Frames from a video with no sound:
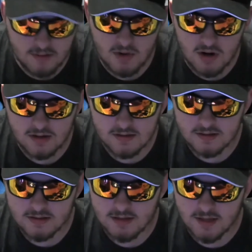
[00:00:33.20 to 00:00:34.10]

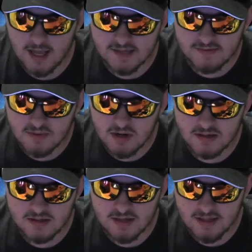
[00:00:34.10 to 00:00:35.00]
Mars, The Case for
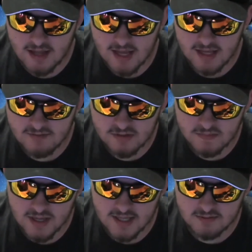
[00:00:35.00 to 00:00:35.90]
Mars, and The Case for
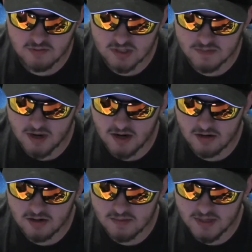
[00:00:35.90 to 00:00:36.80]
Space, will inspire
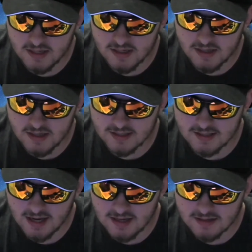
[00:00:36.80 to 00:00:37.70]
you to be a
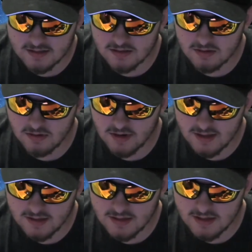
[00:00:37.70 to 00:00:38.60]
scientist or an
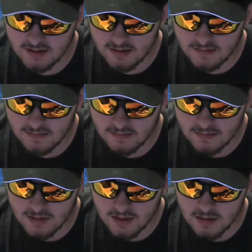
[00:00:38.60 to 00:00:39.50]
engineer.
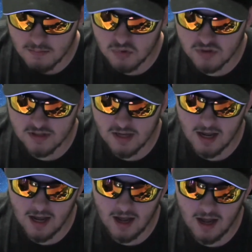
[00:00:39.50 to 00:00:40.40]
Personally,
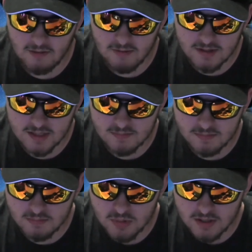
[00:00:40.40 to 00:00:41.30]
I read these
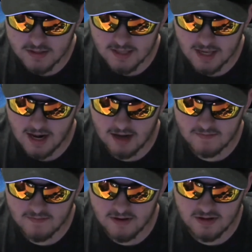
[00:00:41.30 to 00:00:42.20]
books and I was
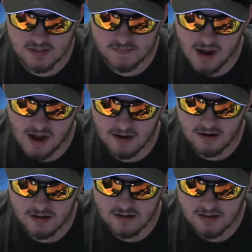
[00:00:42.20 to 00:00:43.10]
very inspired
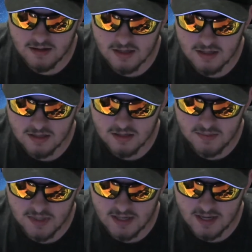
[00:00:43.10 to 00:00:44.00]
to
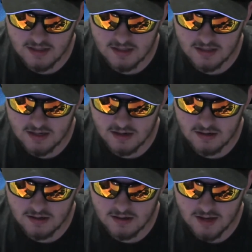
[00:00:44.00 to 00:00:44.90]
be an
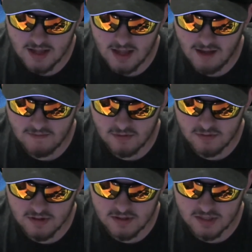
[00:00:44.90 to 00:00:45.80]
engineer after
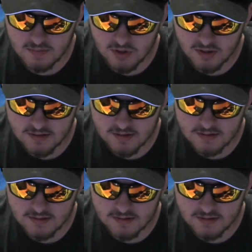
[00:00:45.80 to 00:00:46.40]
reading these books,